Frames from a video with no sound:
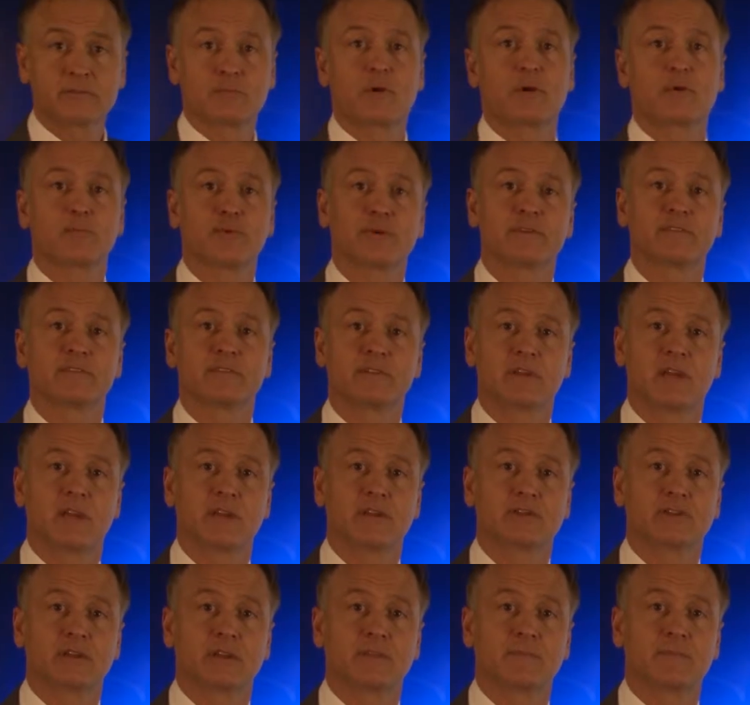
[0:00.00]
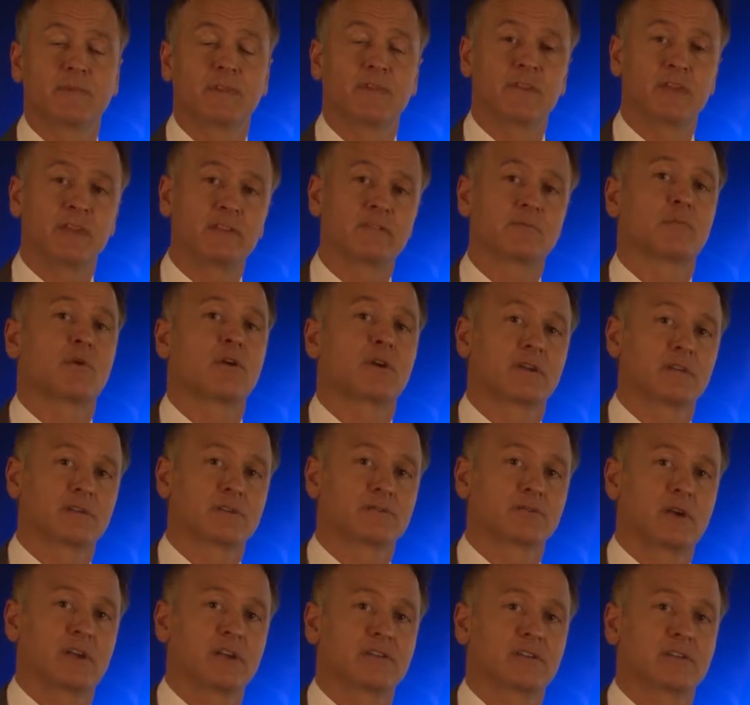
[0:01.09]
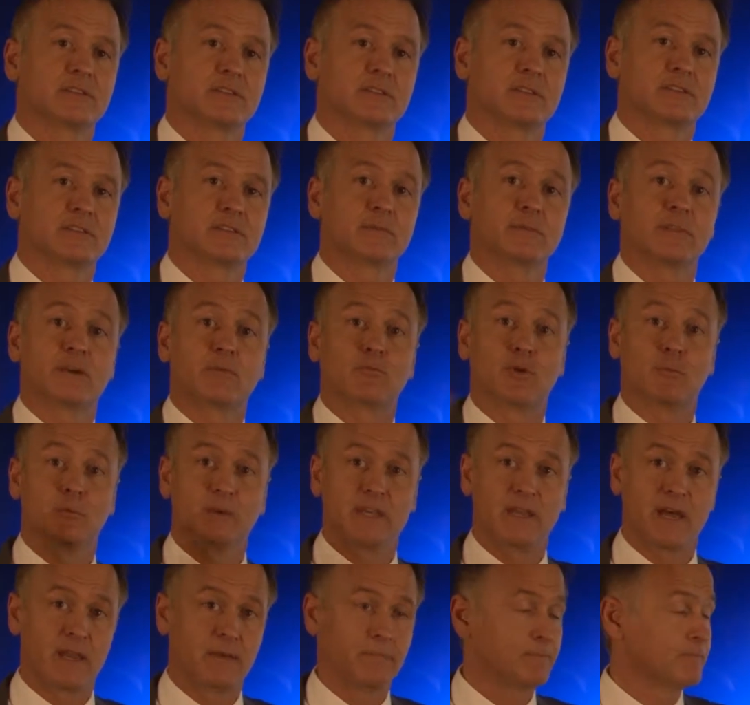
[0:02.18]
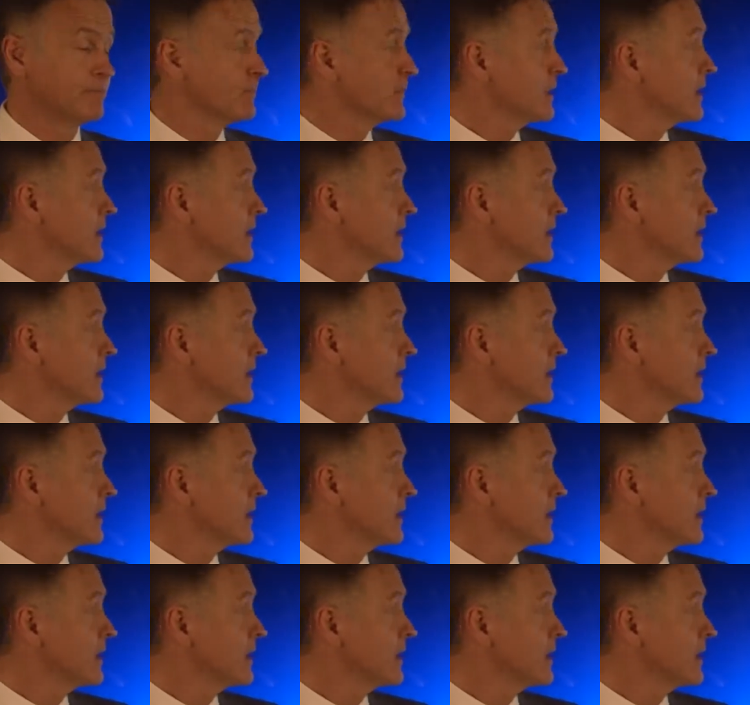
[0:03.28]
INSMARC presentation in the INSMARC illustration system, and then we'll be done.